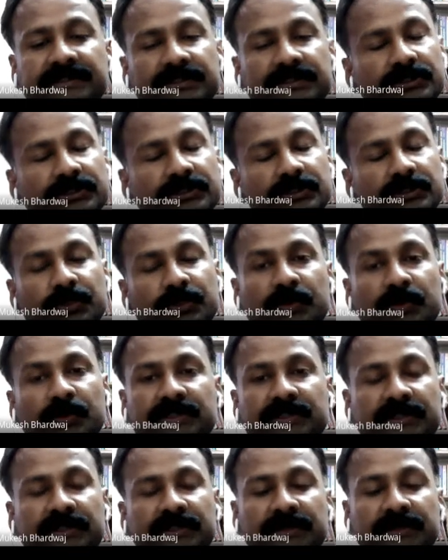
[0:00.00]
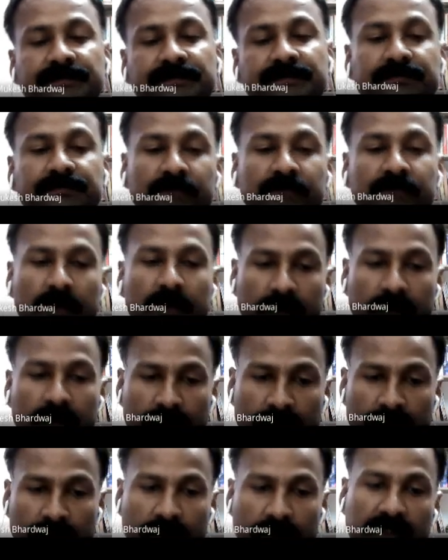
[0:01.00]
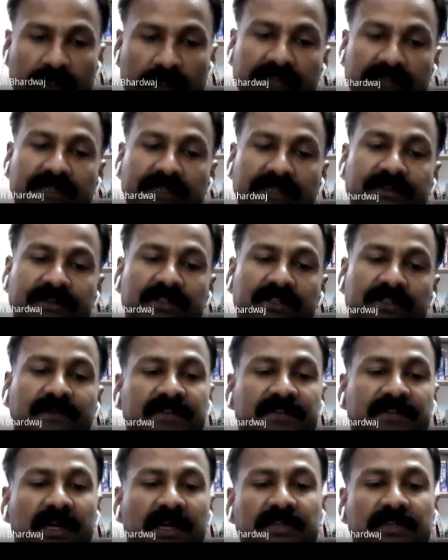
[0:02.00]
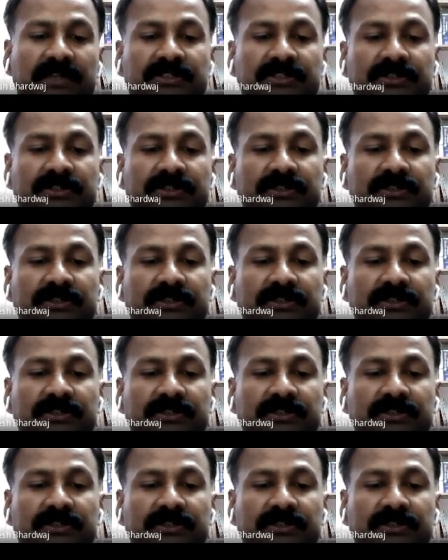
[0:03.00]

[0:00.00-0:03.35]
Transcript: universal. Conservation of charge